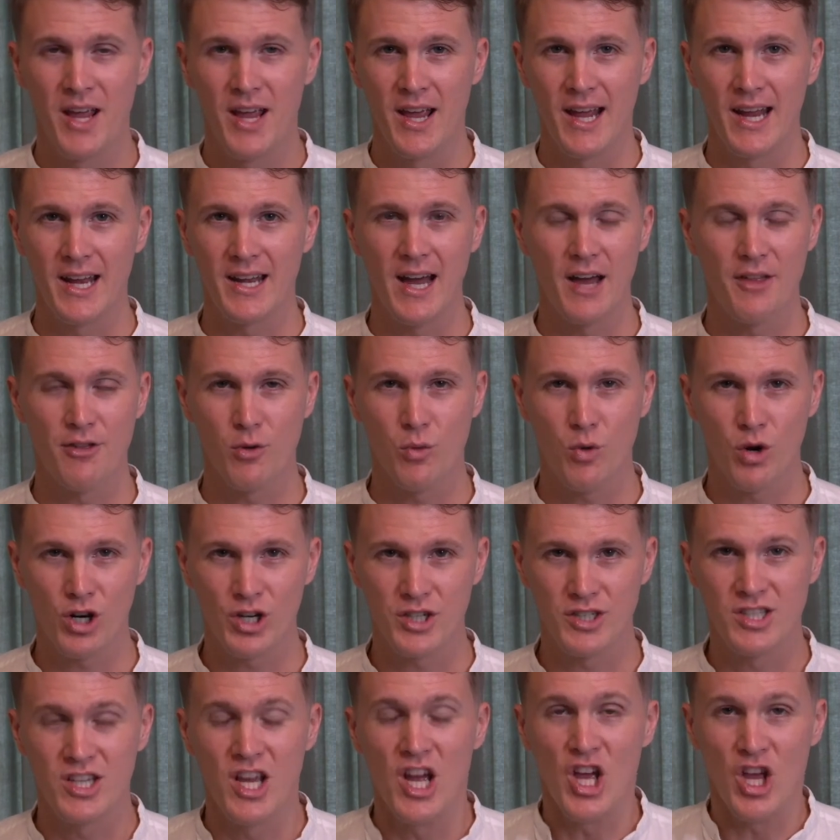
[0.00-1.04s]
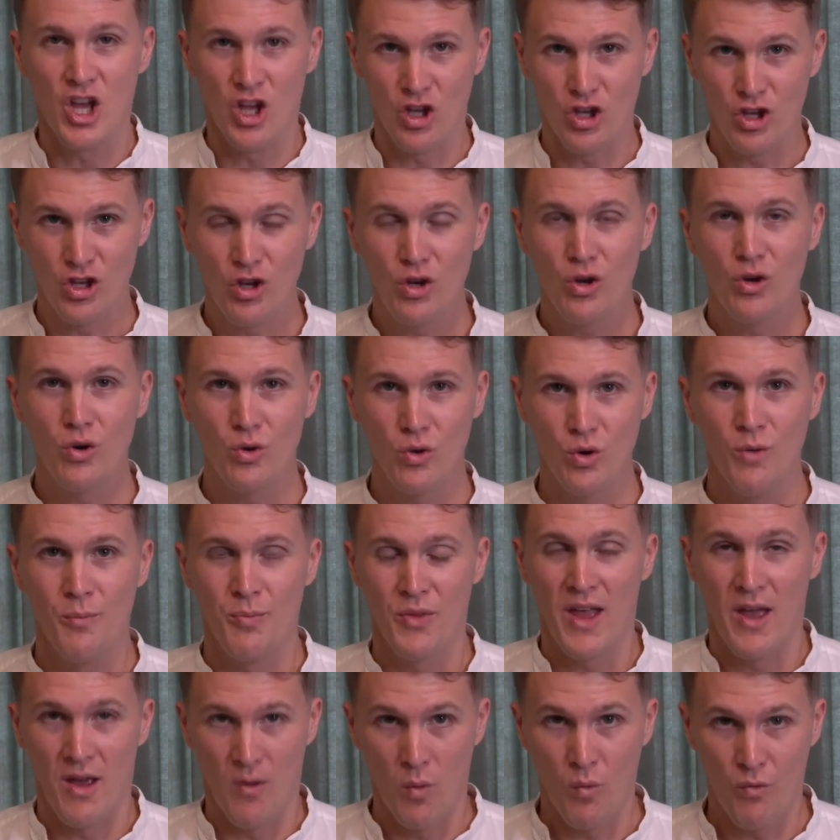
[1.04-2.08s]
In other words, you,
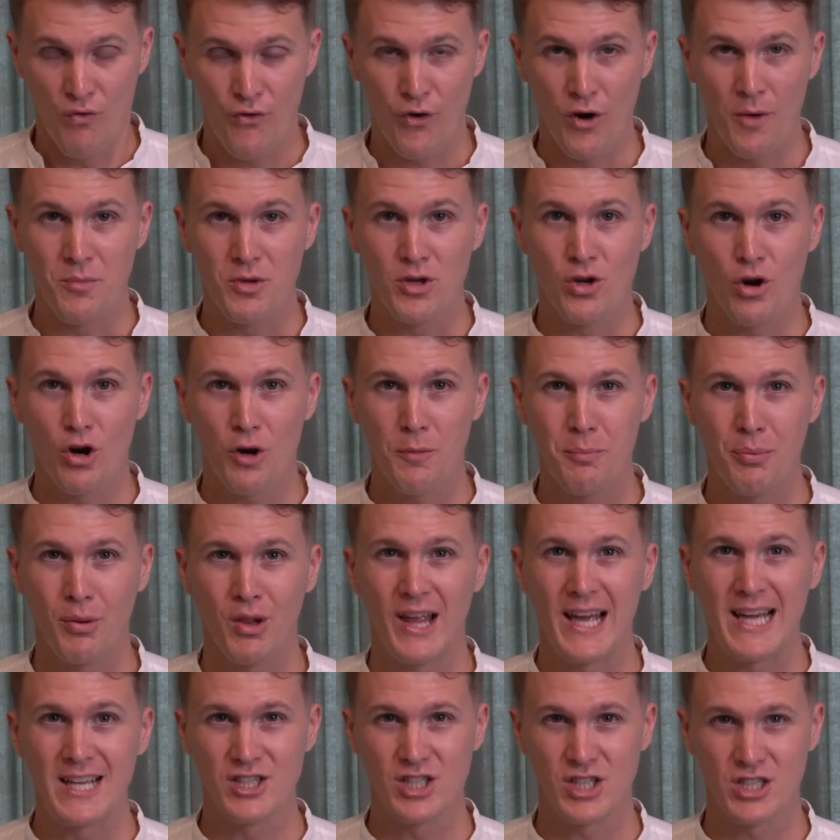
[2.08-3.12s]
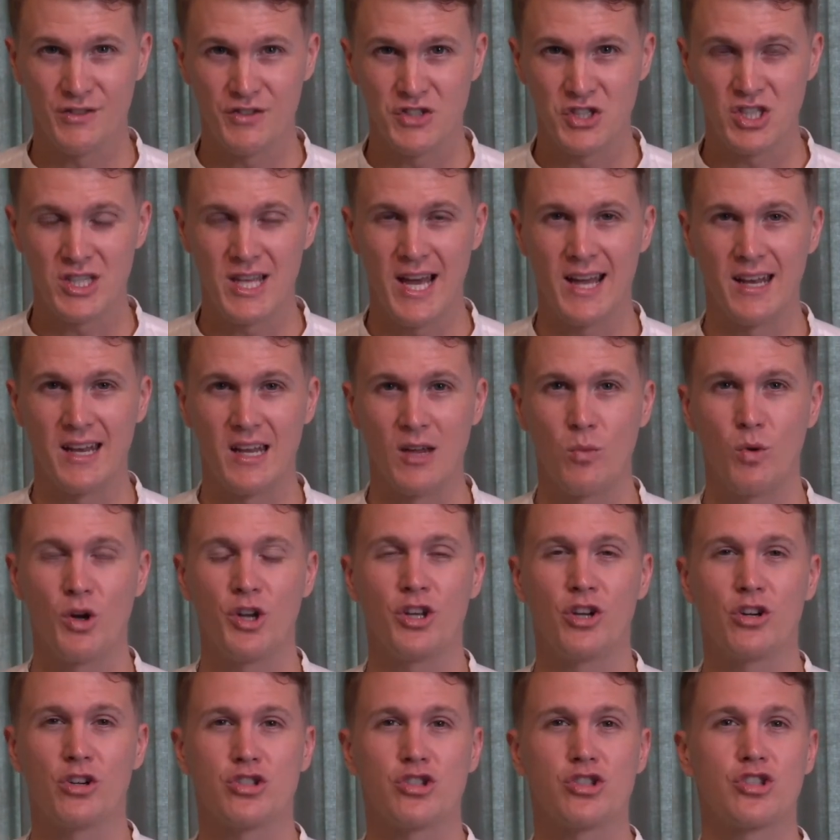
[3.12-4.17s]
from your place of steady, when
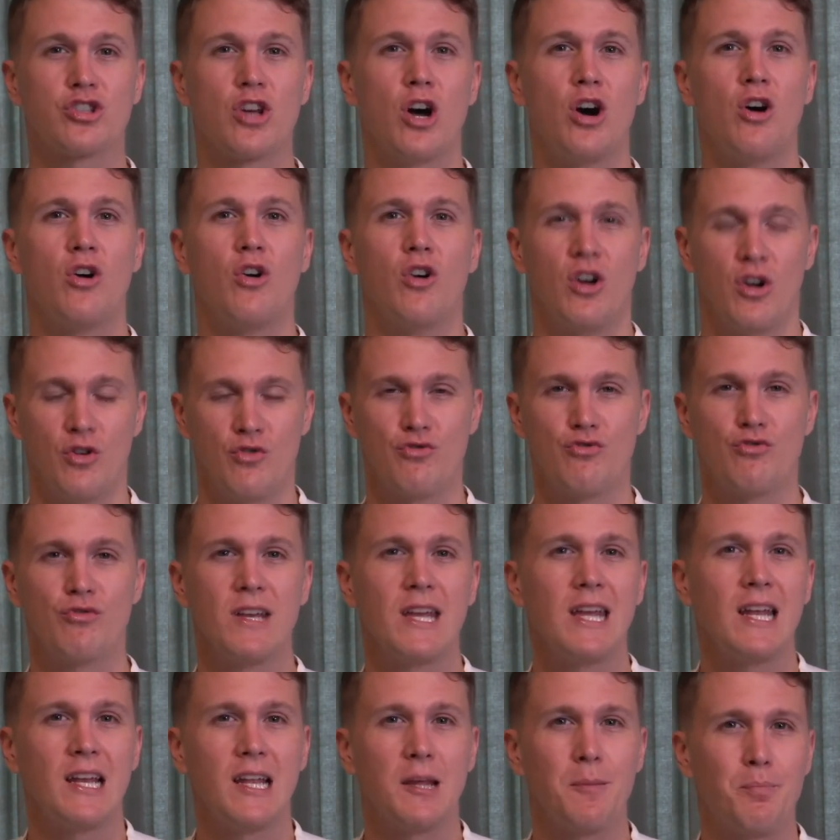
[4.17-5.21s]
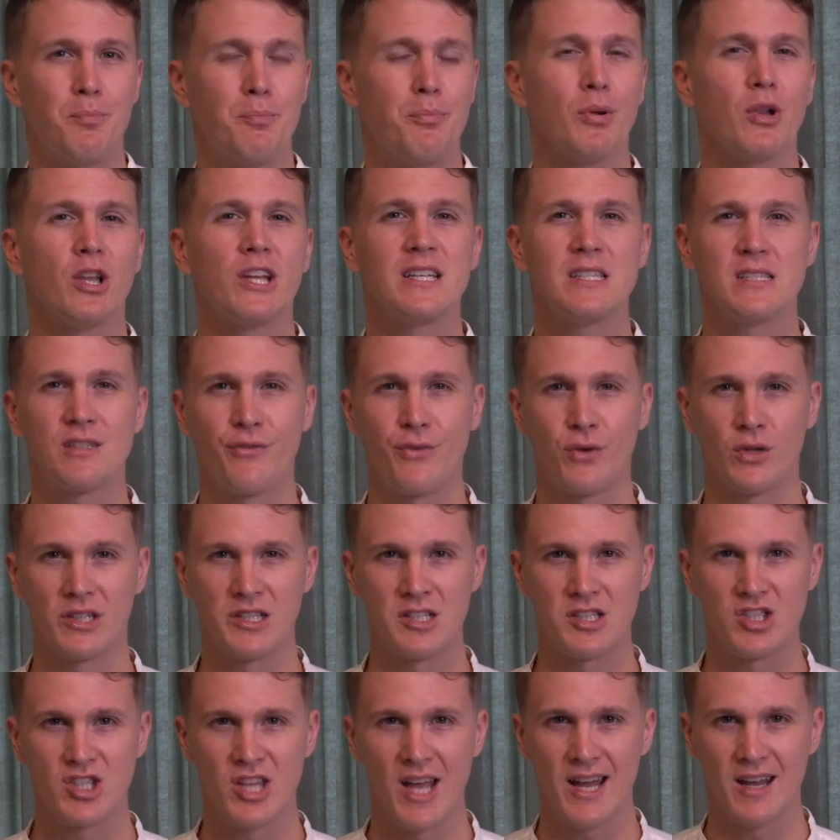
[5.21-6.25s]
you're so really blissfully
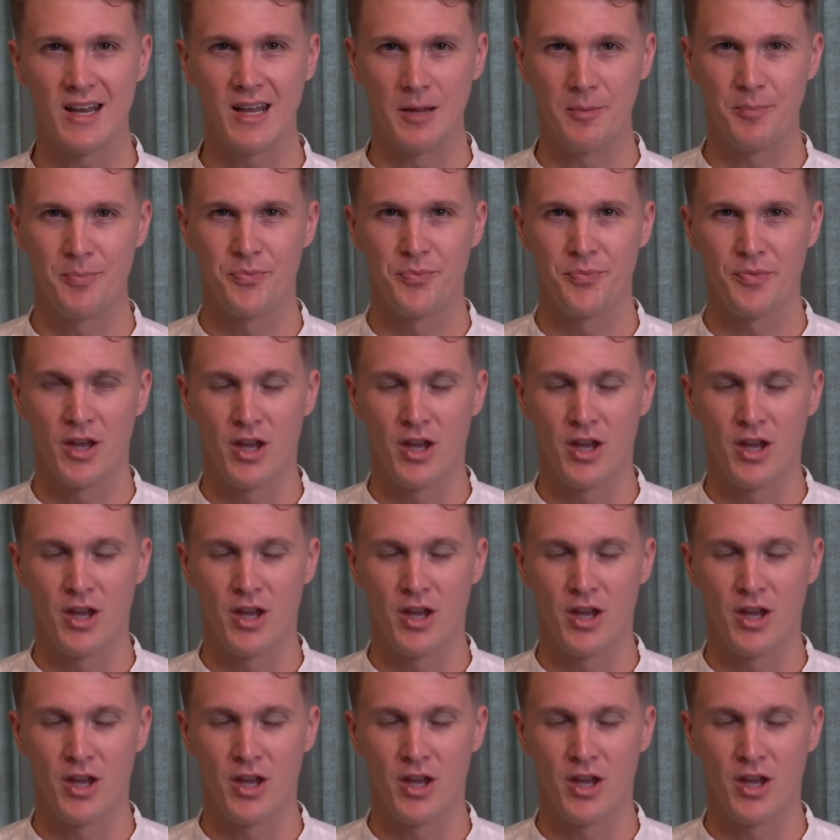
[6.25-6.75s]
steady,